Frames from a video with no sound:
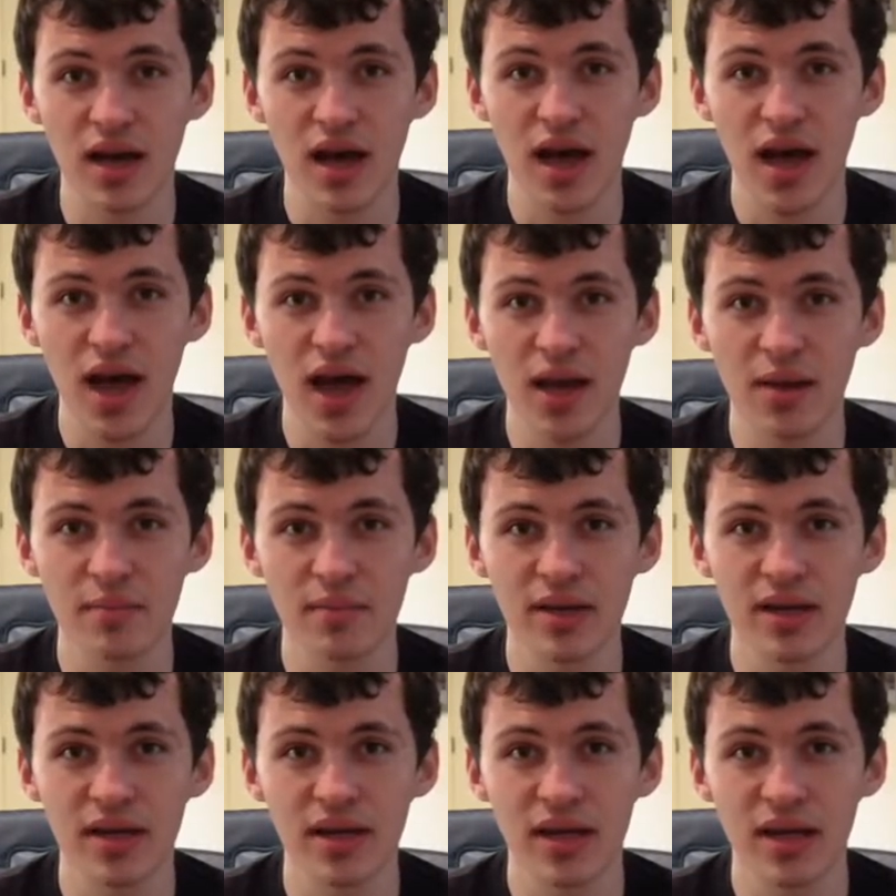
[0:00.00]
I'm
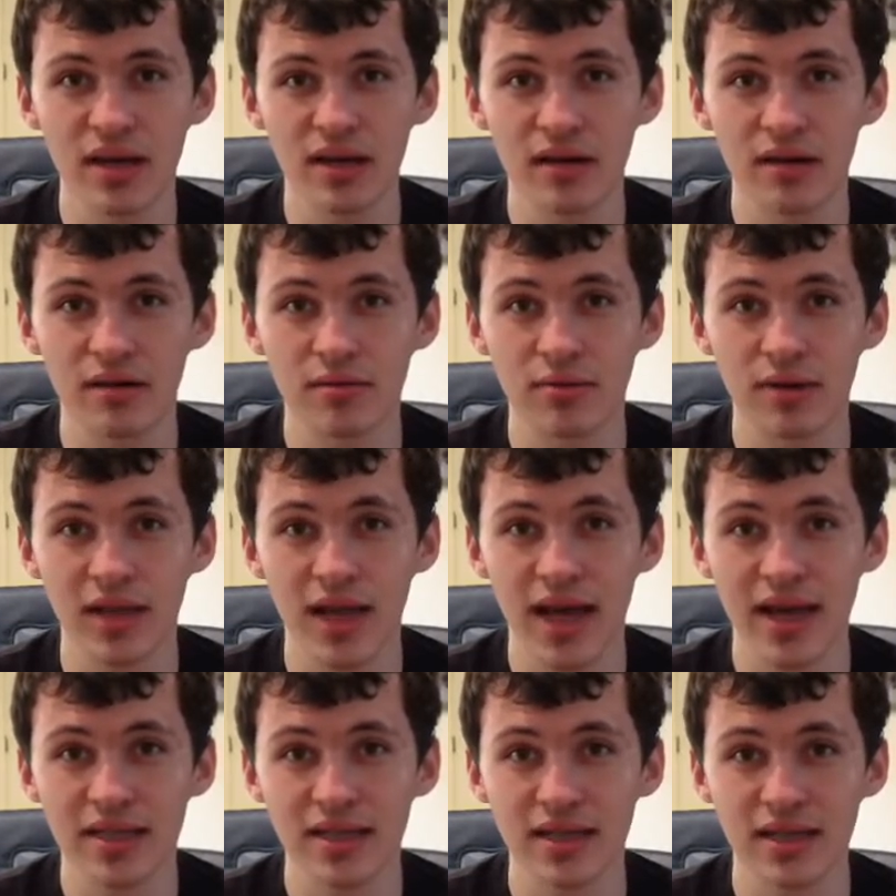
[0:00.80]
here
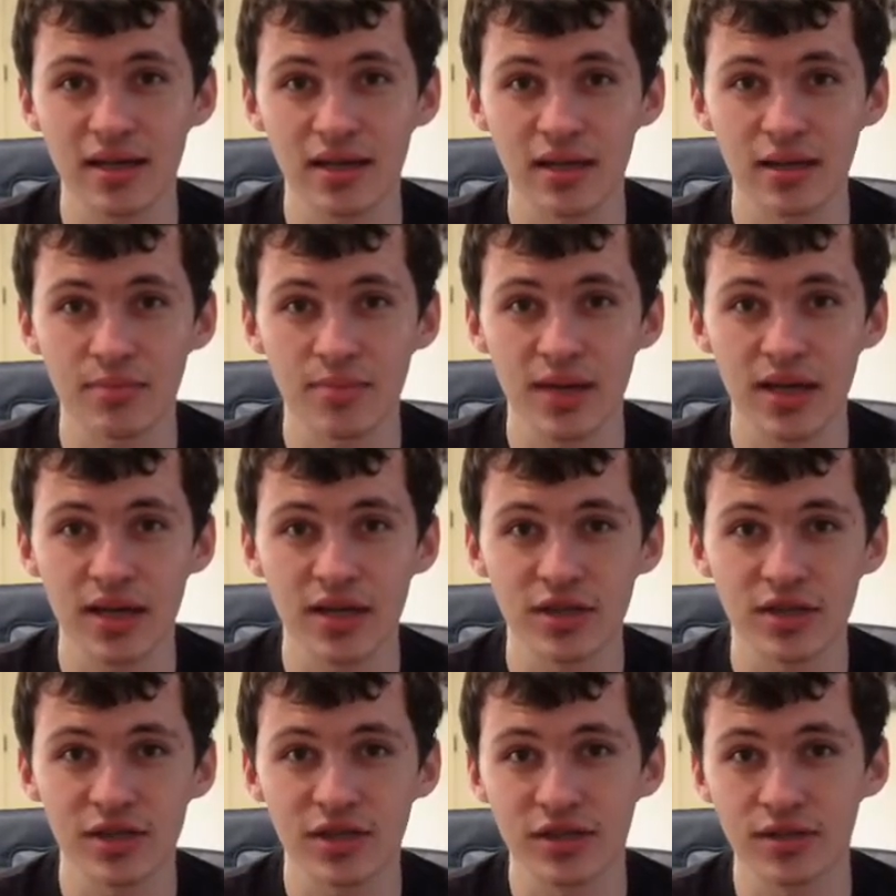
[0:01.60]
relaxing on the
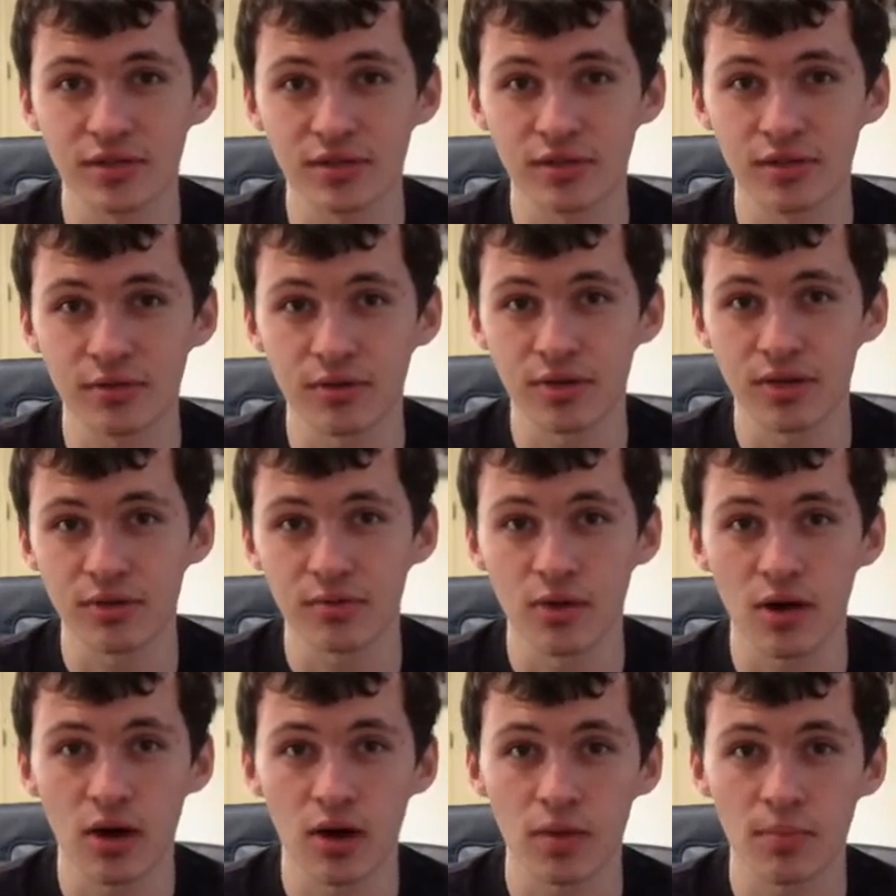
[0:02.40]
beach and going to
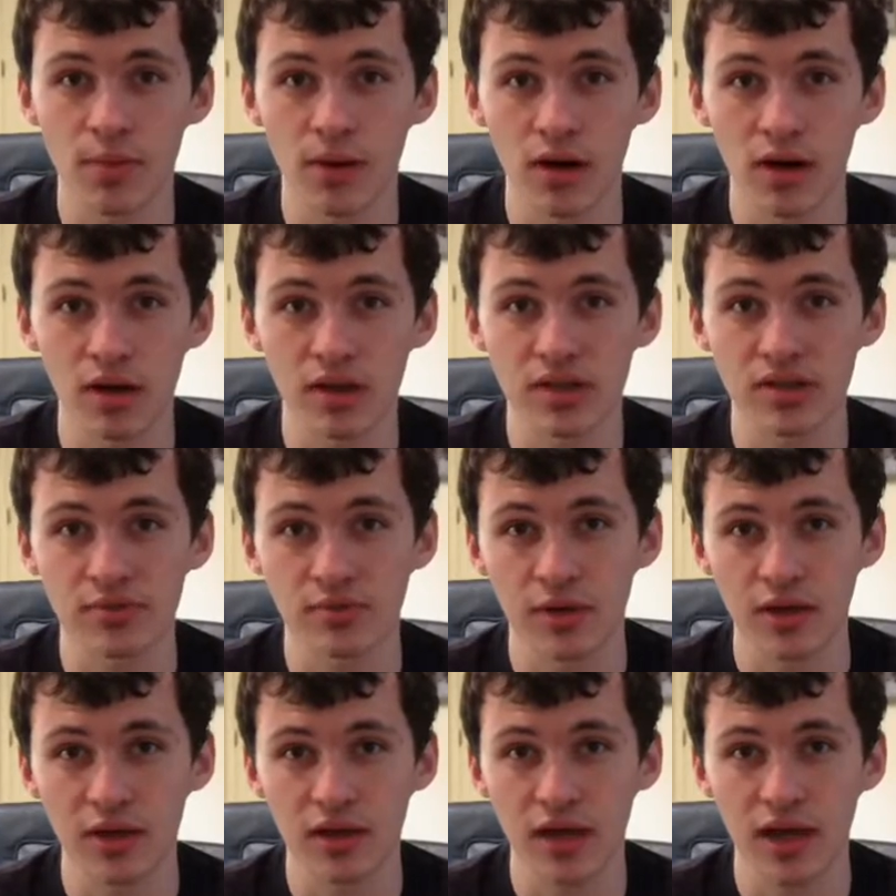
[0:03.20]
water parks and
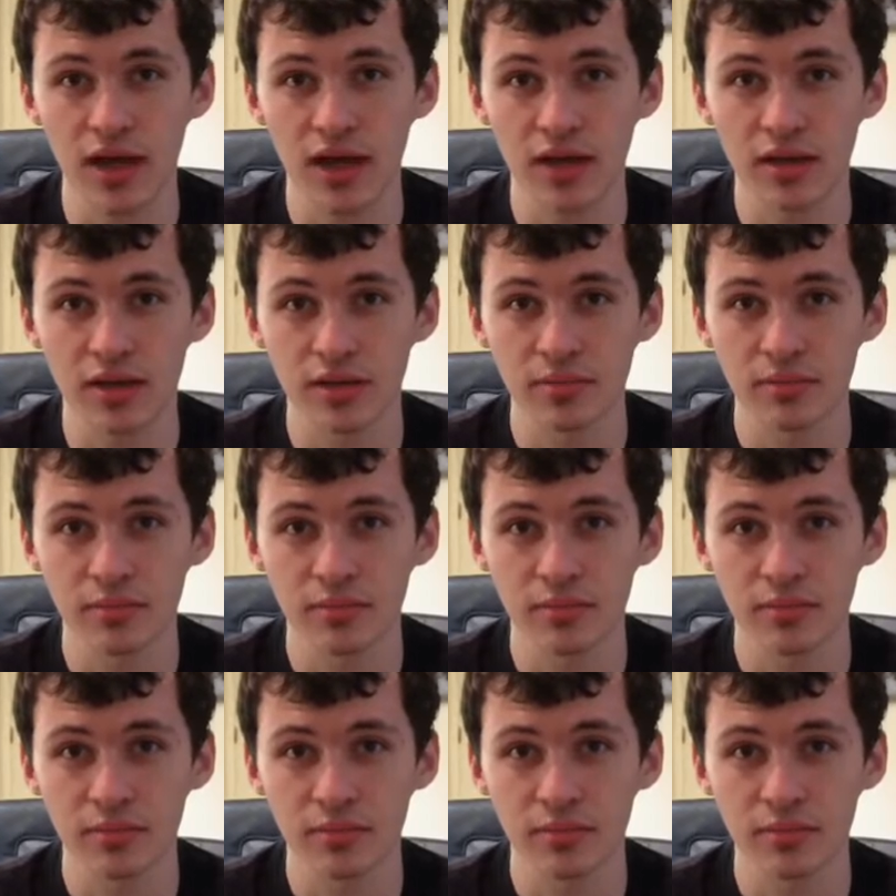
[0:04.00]
whatnot.